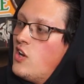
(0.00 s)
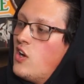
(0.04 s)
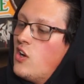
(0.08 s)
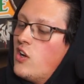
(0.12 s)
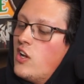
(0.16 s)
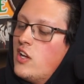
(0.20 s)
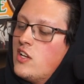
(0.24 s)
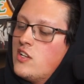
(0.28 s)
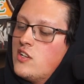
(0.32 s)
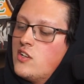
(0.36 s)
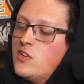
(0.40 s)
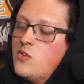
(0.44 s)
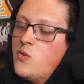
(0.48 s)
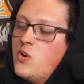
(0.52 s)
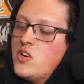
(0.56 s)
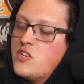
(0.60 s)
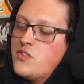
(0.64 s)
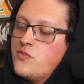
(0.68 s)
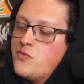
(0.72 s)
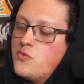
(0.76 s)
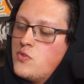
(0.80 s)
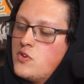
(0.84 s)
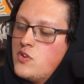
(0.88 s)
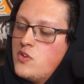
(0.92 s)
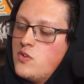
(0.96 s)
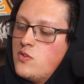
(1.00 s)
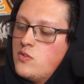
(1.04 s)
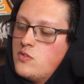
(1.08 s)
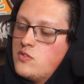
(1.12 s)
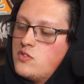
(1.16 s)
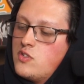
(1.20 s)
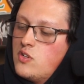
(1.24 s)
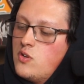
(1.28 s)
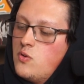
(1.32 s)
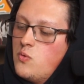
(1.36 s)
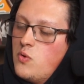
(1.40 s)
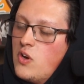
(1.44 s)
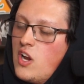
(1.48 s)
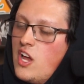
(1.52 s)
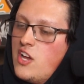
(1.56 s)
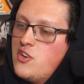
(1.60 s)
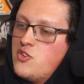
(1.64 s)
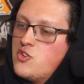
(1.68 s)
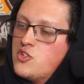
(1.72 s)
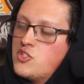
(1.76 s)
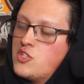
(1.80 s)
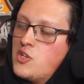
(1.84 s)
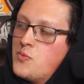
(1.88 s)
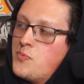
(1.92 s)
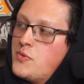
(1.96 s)
Okay, question for you. So when I
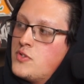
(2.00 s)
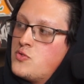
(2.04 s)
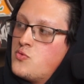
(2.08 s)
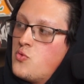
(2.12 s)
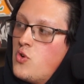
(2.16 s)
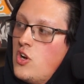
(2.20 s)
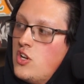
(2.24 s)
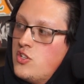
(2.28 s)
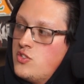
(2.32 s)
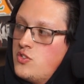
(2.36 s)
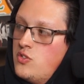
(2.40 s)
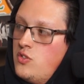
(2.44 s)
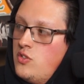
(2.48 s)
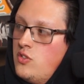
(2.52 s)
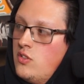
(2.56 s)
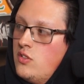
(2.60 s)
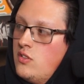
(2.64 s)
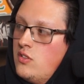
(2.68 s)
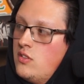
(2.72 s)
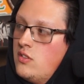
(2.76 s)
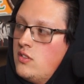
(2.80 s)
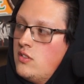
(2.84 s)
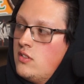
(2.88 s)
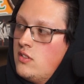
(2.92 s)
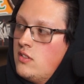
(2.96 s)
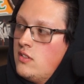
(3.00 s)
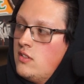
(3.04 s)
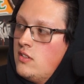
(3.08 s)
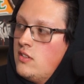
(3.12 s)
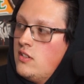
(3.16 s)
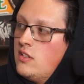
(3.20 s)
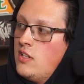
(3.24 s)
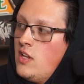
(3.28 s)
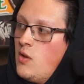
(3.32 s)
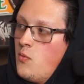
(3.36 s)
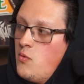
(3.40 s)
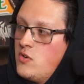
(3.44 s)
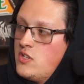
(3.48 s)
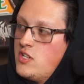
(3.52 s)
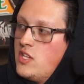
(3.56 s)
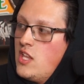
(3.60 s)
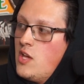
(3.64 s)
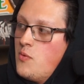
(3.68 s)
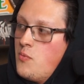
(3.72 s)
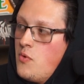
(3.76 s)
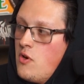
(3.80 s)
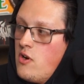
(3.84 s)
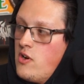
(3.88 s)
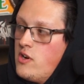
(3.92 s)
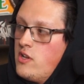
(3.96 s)
dressed up as Russell and I went to
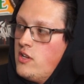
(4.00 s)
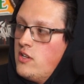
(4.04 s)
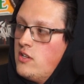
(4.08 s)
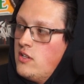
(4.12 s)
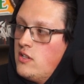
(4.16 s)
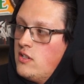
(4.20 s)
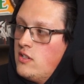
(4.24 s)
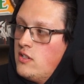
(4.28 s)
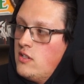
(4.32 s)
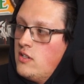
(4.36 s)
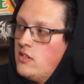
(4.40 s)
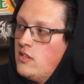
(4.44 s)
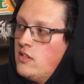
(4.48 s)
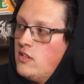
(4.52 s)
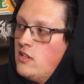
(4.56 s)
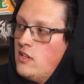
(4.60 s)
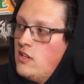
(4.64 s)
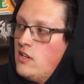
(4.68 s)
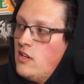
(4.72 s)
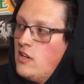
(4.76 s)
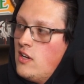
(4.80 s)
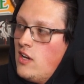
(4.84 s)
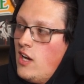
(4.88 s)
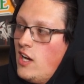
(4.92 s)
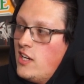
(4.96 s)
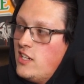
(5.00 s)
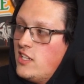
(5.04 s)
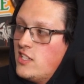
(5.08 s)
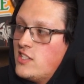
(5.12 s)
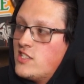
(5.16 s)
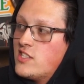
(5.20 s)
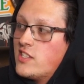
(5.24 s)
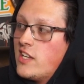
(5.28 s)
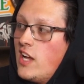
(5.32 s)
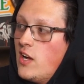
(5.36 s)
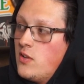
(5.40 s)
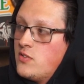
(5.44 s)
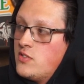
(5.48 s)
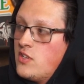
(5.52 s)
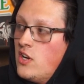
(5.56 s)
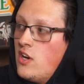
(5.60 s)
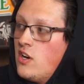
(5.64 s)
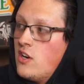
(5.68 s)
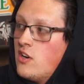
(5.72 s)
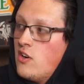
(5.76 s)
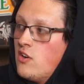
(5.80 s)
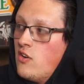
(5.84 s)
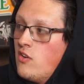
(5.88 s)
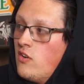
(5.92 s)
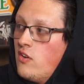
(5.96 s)
that party, I did Scout's
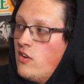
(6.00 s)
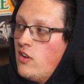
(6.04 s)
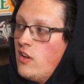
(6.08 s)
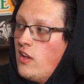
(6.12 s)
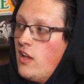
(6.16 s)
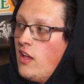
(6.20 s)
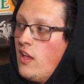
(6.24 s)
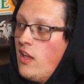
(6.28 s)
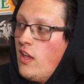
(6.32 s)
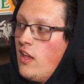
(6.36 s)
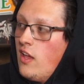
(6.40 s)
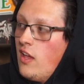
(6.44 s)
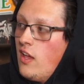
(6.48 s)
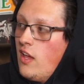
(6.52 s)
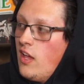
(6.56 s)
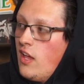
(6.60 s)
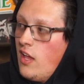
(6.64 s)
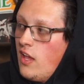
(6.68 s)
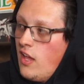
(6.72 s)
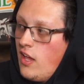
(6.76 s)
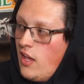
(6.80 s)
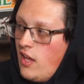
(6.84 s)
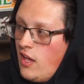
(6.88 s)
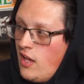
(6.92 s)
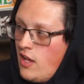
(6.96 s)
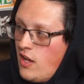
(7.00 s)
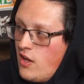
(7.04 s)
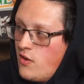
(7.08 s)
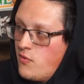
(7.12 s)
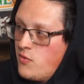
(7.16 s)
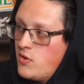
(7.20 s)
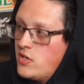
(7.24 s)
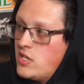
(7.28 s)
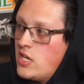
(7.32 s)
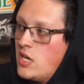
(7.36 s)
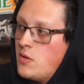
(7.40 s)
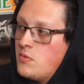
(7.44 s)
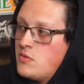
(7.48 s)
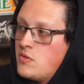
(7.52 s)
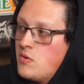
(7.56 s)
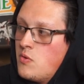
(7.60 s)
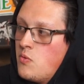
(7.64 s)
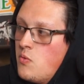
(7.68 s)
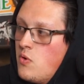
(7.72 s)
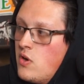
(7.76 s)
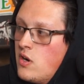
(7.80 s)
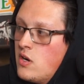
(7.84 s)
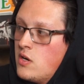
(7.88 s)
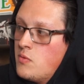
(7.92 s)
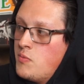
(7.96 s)
Honor every time
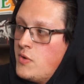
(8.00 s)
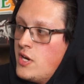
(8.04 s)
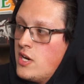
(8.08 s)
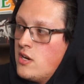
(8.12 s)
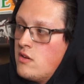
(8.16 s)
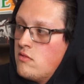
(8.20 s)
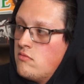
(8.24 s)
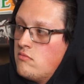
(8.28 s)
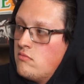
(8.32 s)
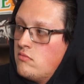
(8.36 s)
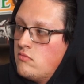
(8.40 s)
someone wanted a beer.